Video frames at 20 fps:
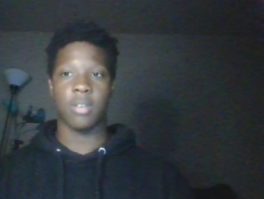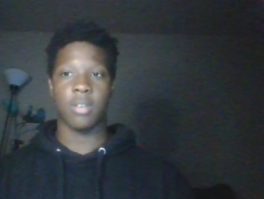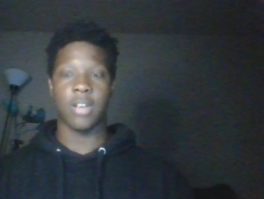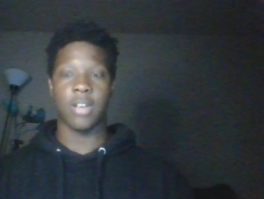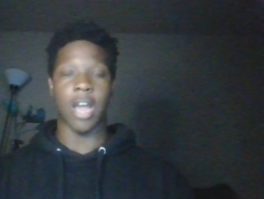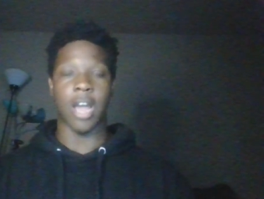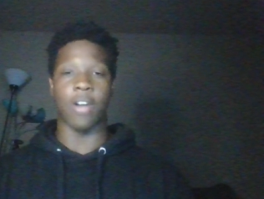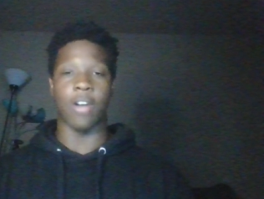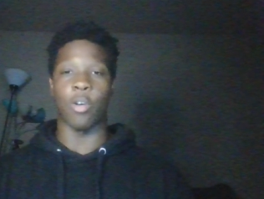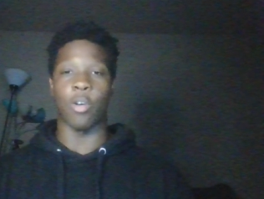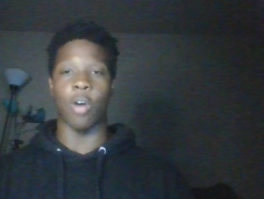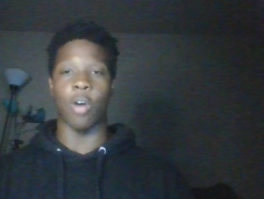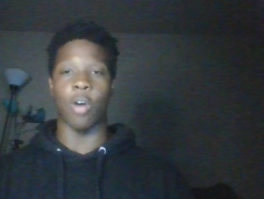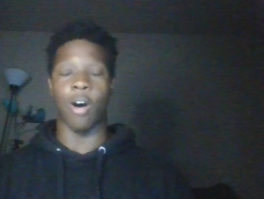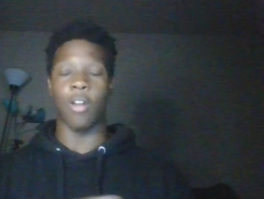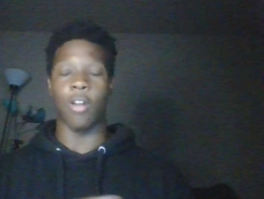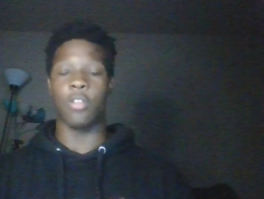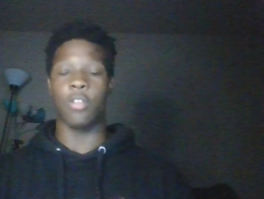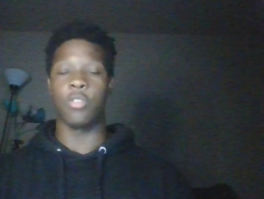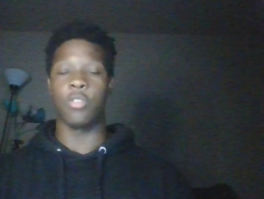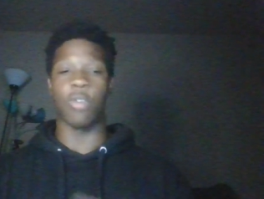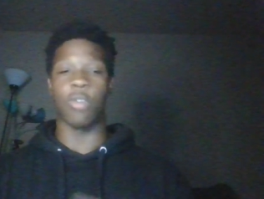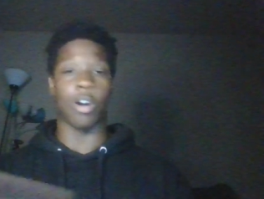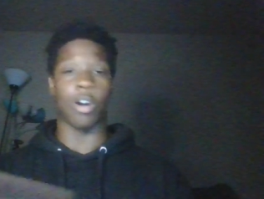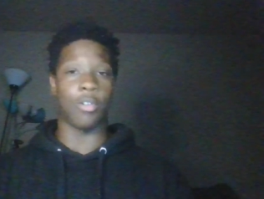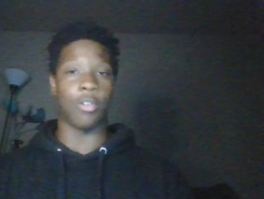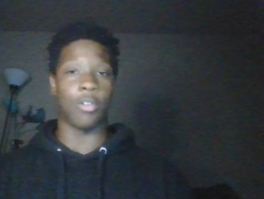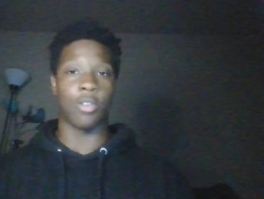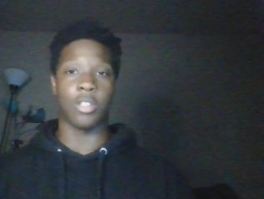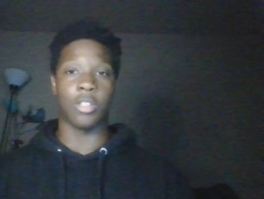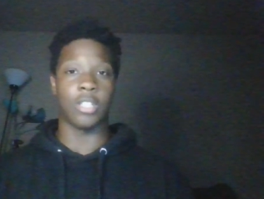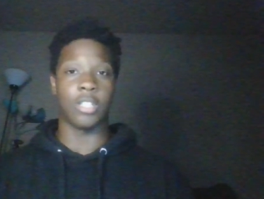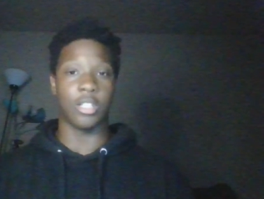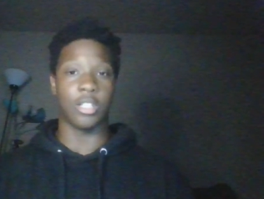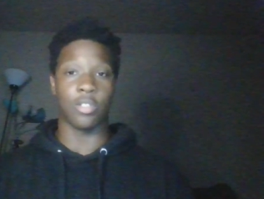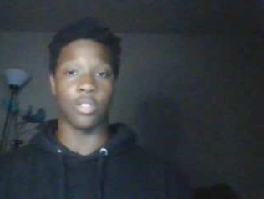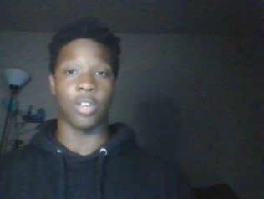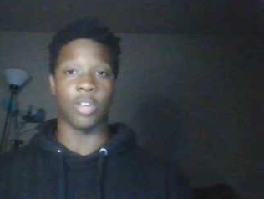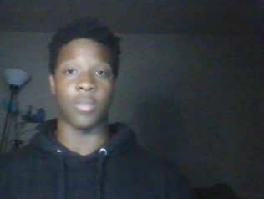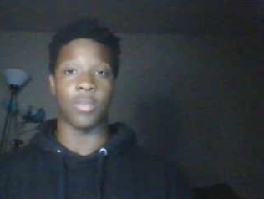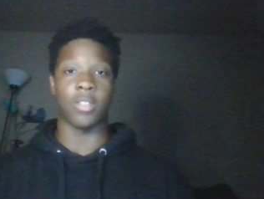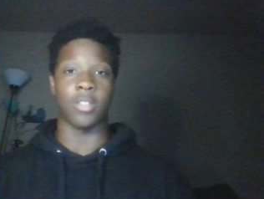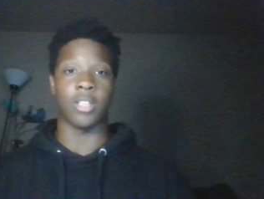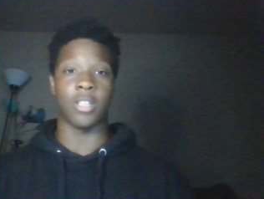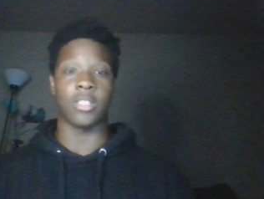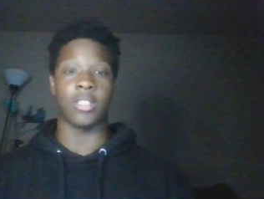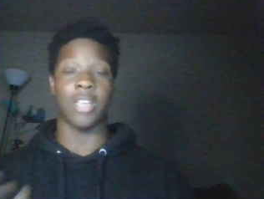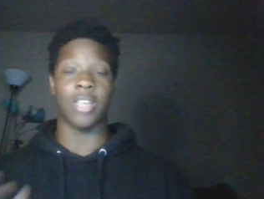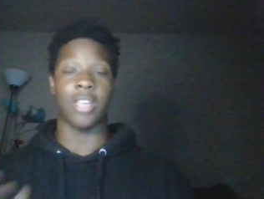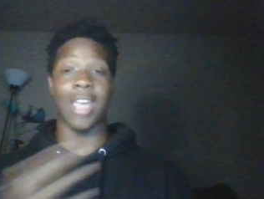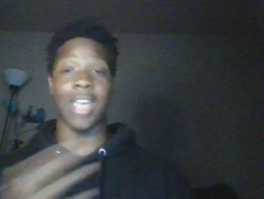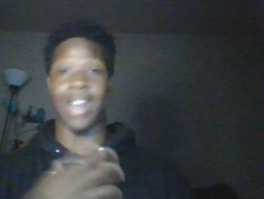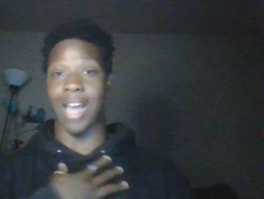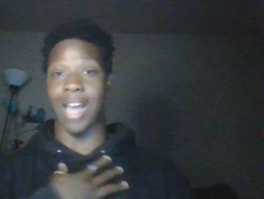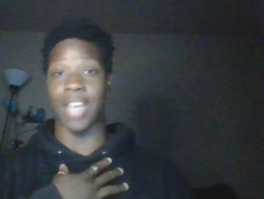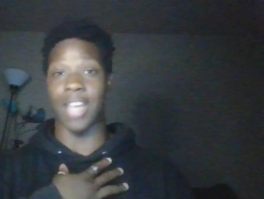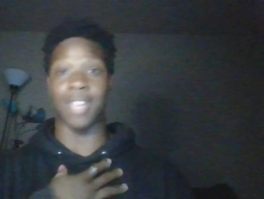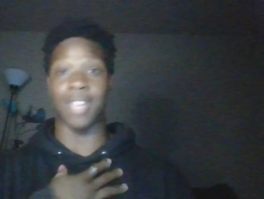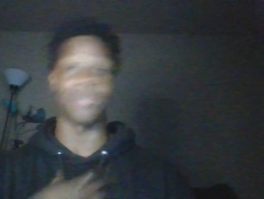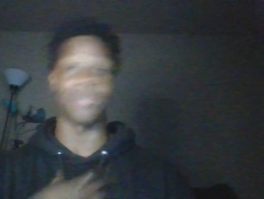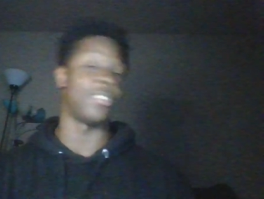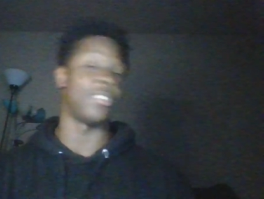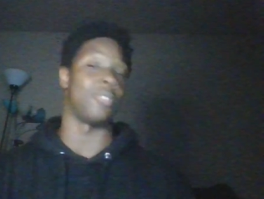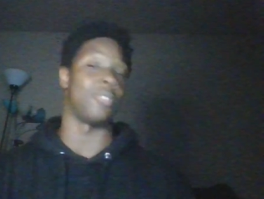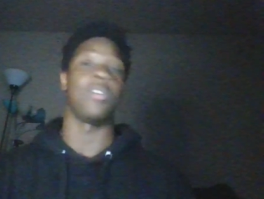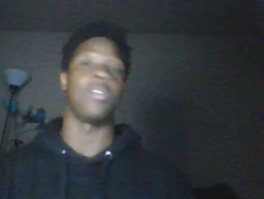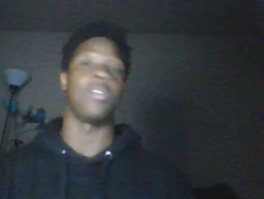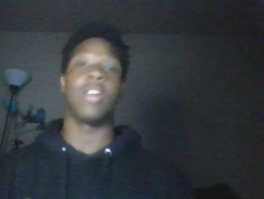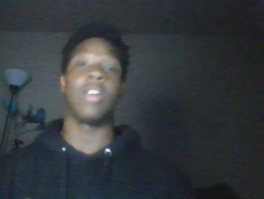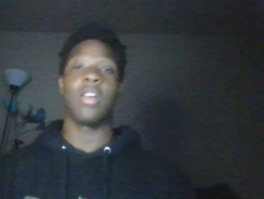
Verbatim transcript: Now I know all of you are going to disagree with this, and I am too.